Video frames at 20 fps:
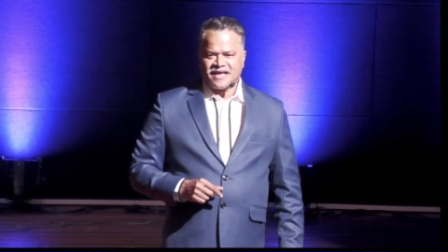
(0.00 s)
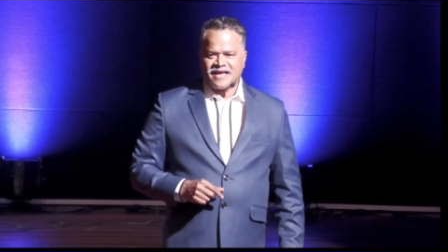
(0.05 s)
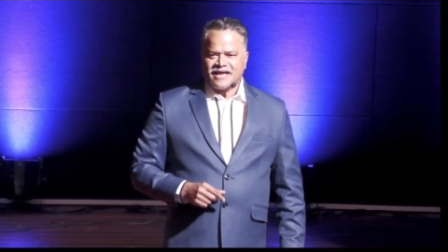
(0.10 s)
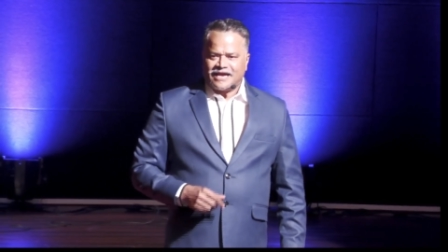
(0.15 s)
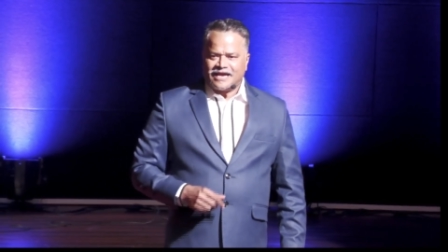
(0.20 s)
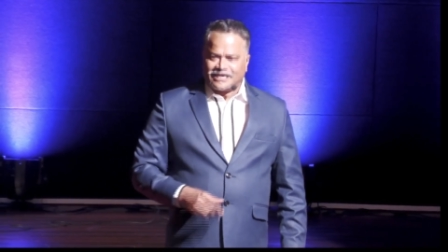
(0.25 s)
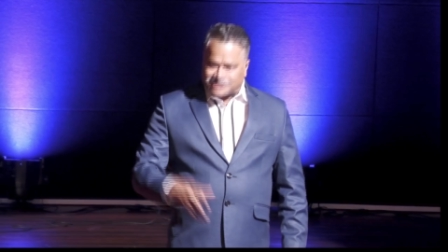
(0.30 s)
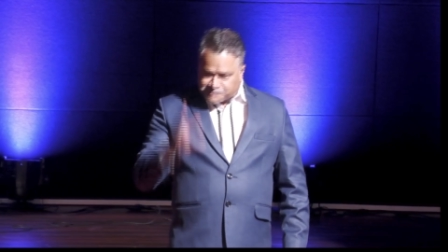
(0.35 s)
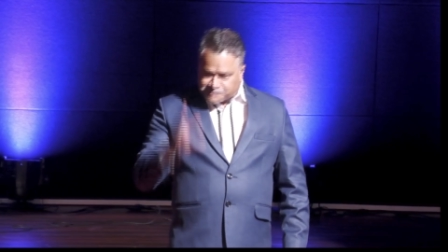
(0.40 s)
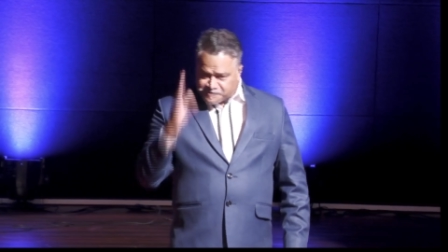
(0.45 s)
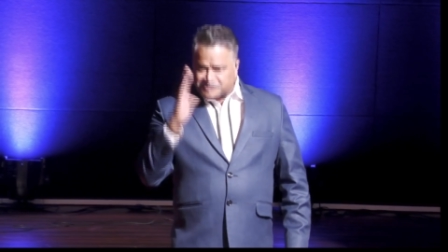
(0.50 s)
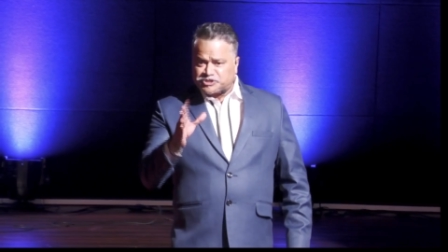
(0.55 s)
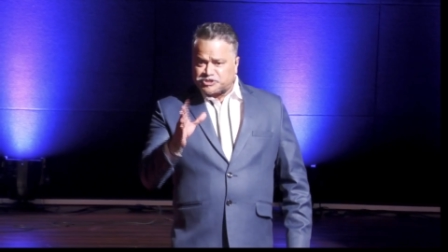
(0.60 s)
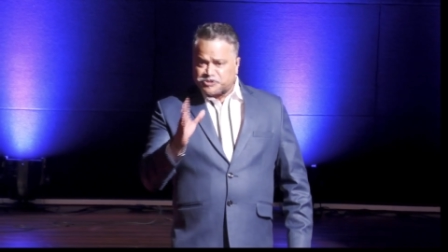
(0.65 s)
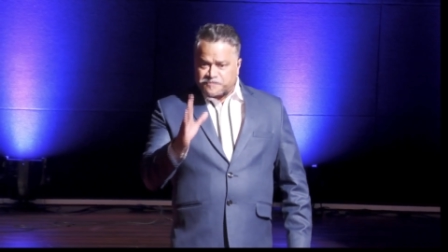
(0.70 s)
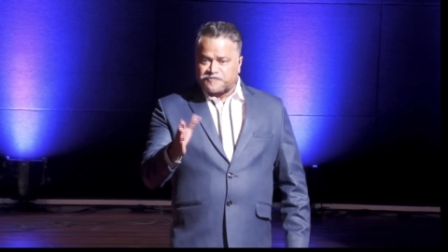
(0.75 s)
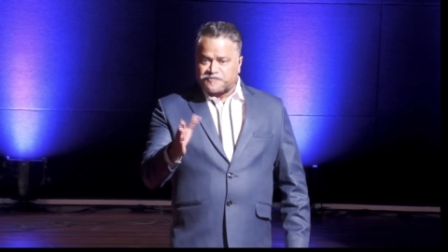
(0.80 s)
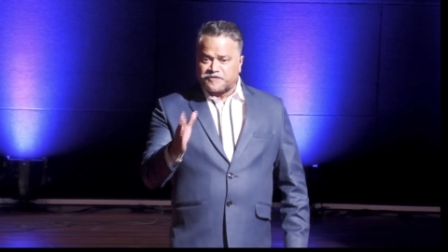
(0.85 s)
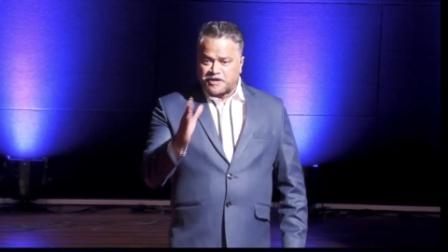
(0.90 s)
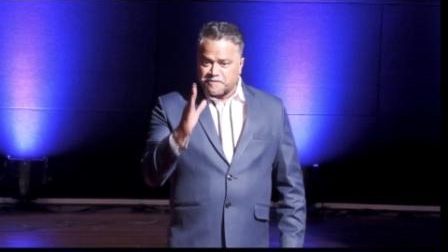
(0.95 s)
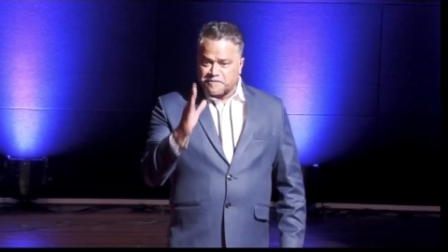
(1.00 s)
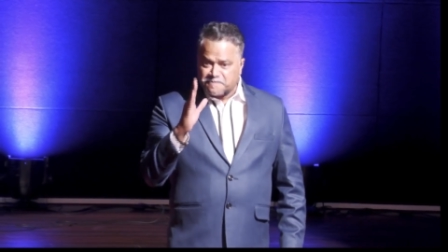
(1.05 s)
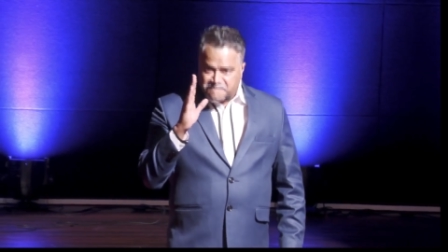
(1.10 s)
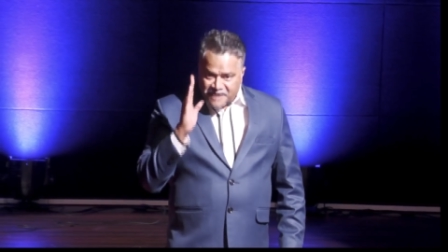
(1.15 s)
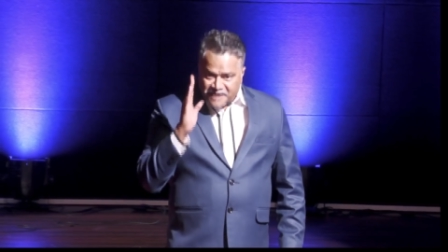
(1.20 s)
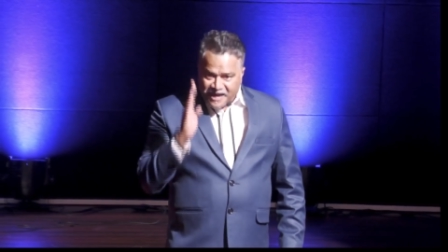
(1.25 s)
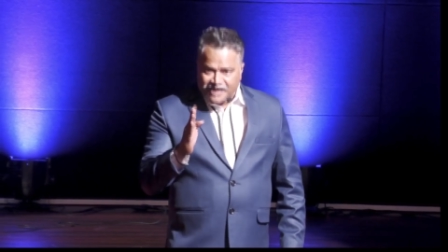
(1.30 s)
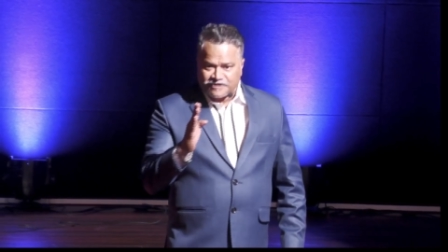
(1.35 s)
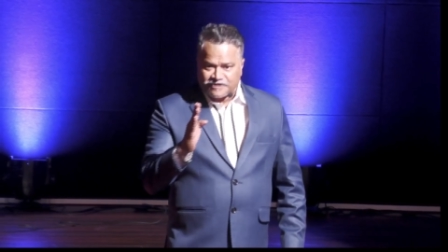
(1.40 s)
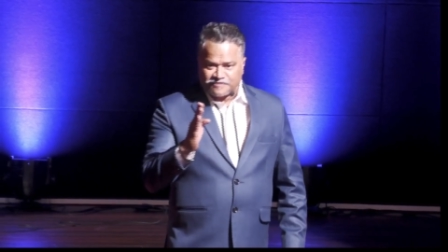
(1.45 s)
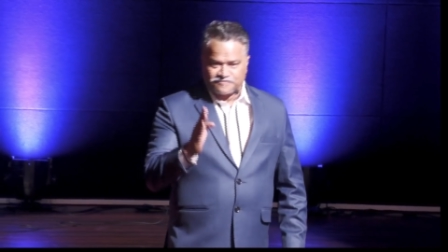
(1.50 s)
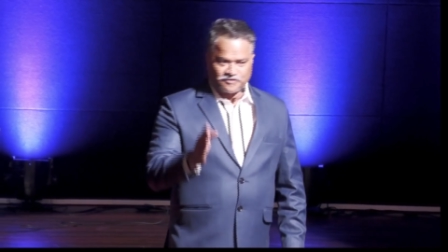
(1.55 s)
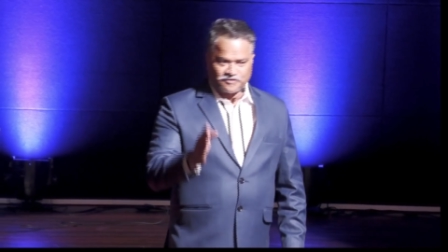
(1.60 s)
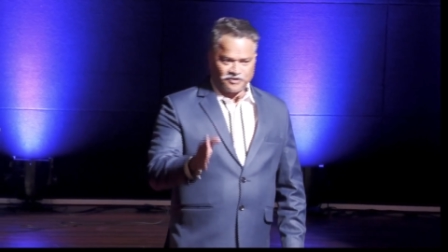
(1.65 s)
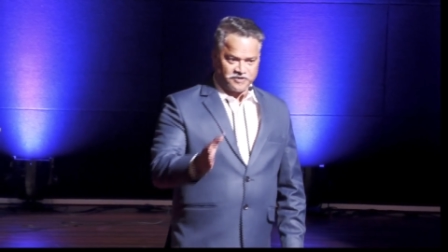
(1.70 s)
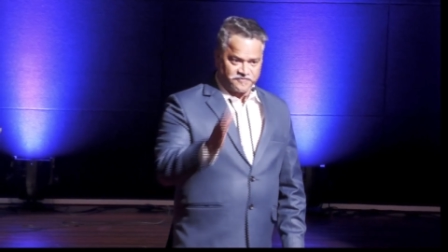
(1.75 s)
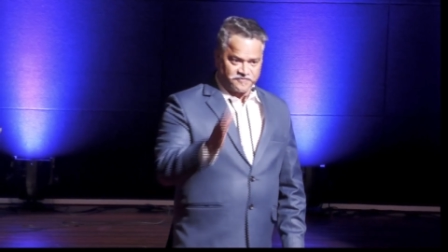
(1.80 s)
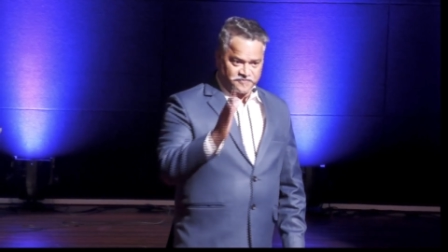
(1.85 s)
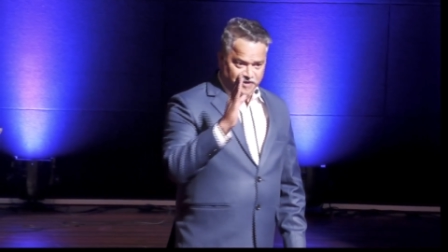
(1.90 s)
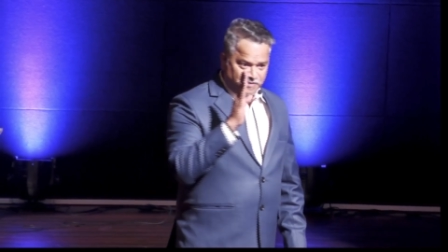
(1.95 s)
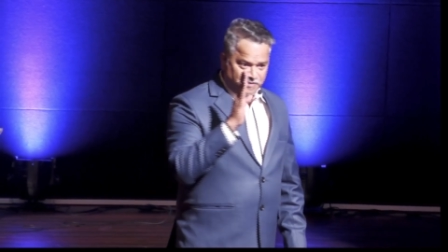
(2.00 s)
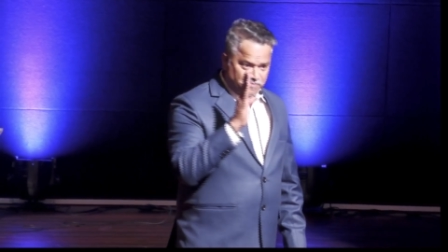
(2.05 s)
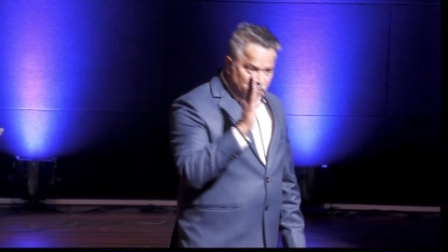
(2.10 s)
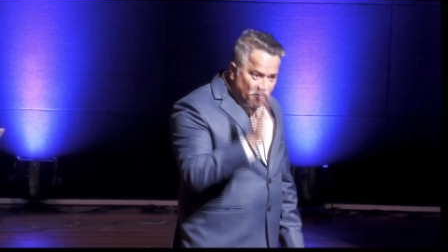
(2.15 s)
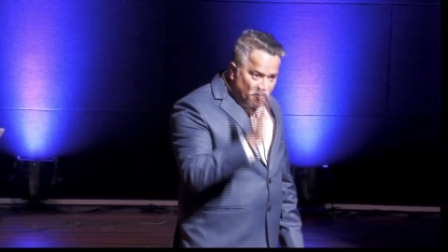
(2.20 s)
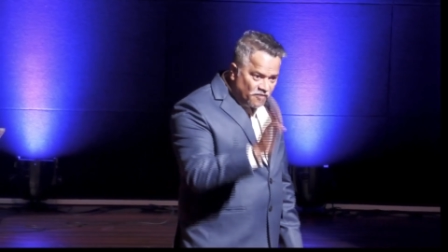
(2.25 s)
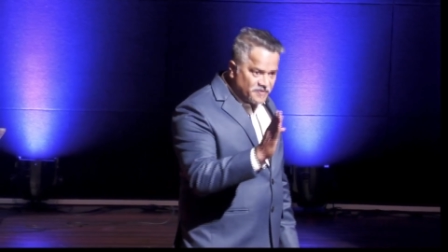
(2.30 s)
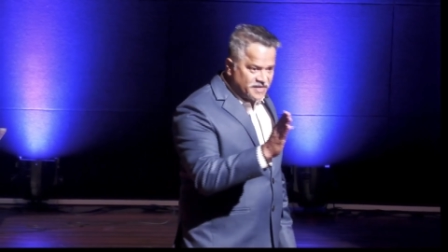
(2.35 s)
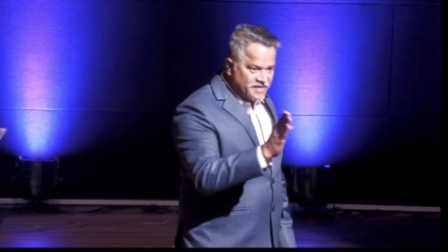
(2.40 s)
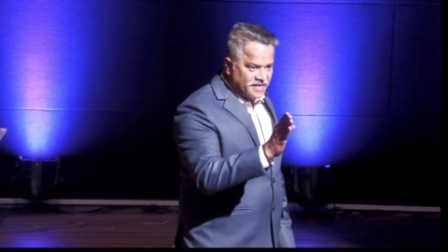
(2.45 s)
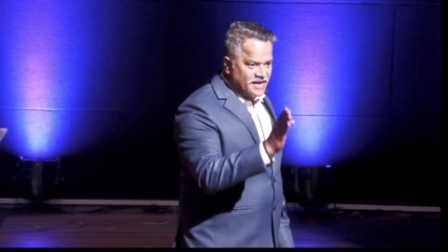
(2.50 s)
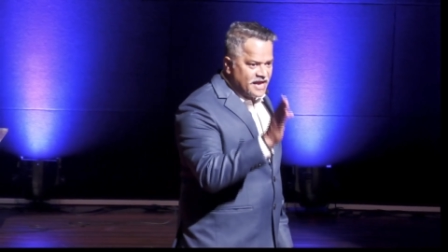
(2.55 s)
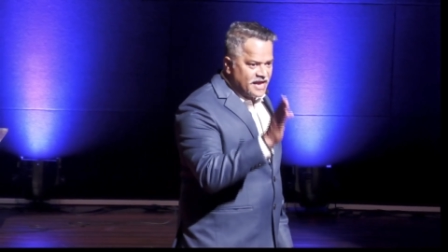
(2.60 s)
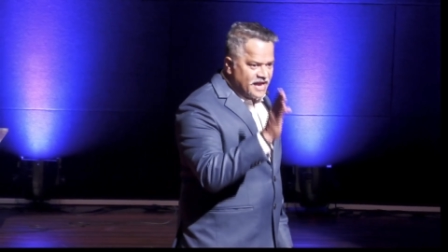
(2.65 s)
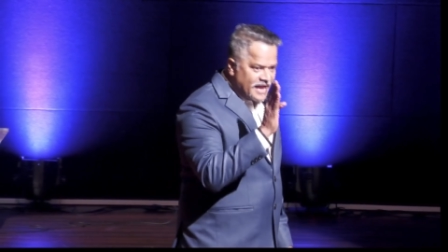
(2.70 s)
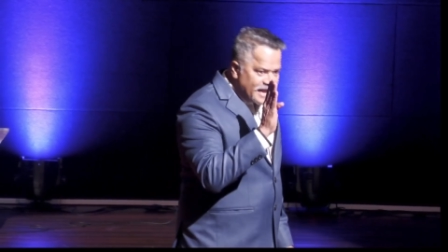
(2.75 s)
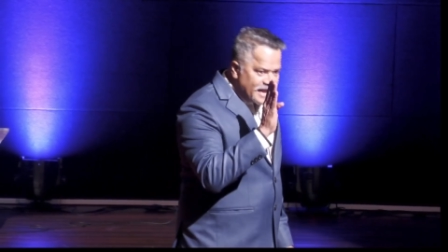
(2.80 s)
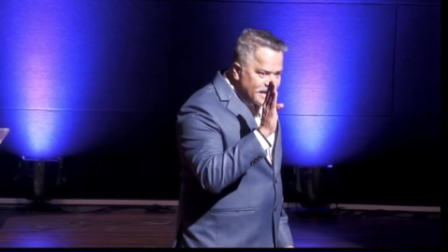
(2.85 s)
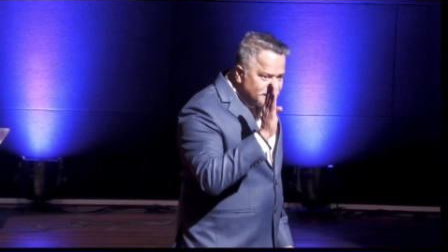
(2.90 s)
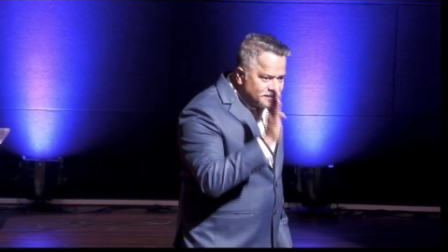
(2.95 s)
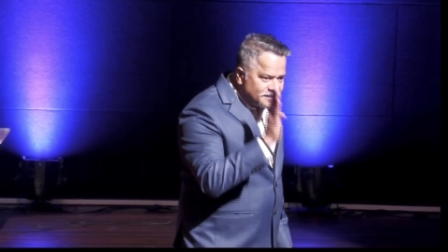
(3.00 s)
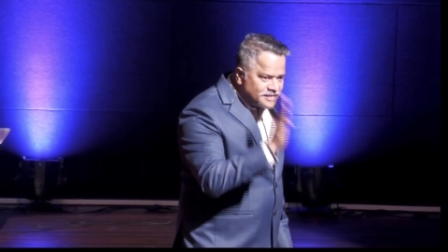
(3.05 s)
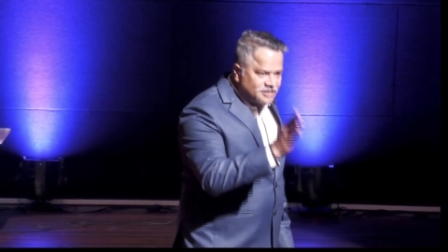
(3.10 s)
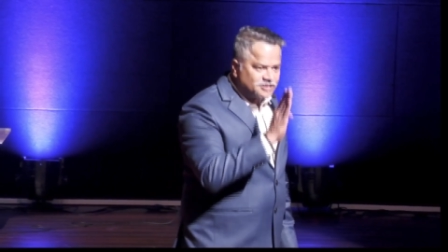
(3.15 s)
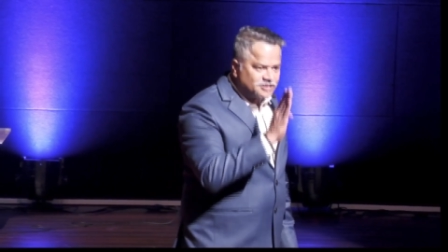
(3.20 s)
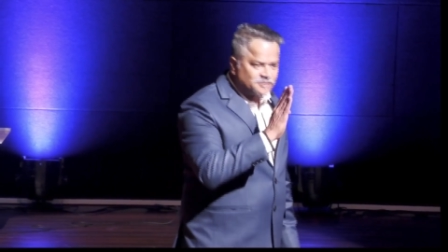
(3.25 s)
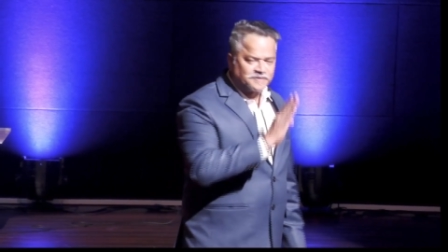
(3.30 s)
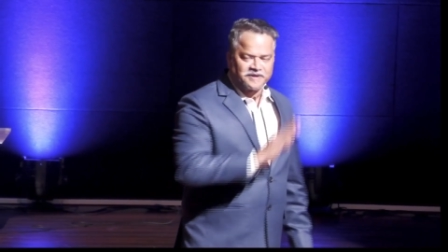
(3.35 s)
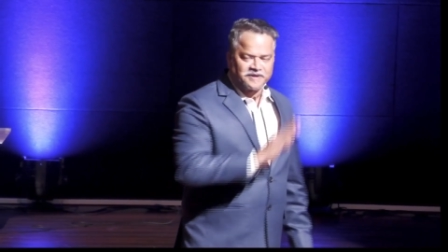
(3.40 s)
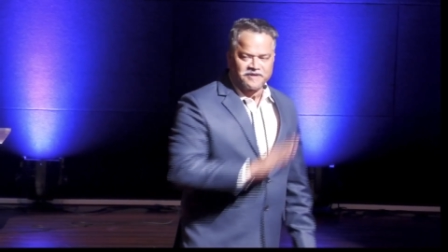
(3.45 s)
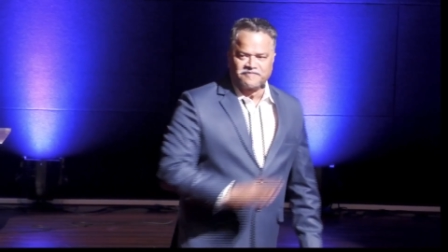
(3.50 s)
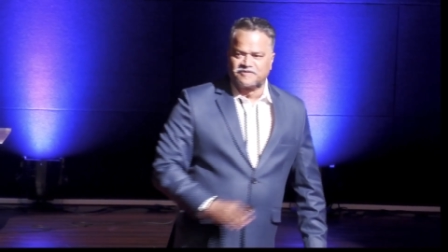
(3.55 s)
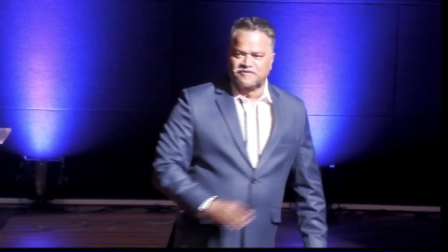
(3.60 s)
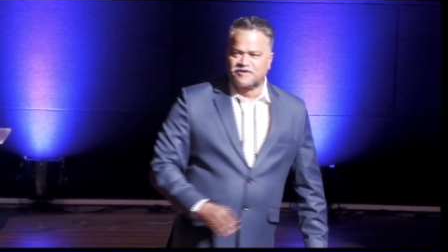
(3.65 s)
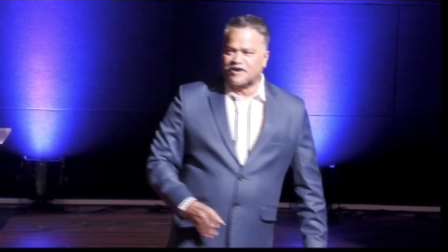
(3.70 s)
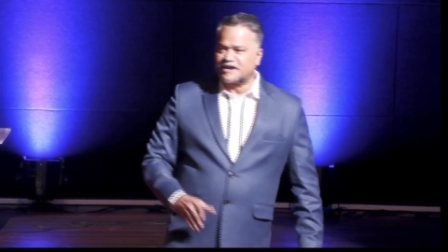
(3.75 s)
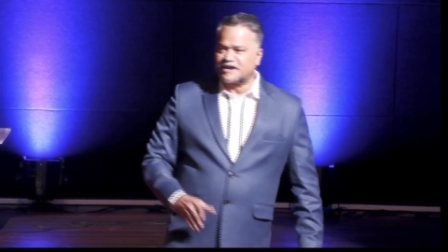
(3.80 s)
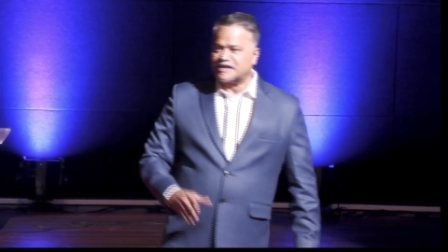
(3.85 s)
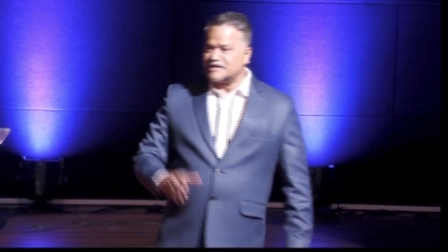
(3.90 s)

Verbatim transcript: Especially if you're a man of God, if you are moving in the Spirit of God,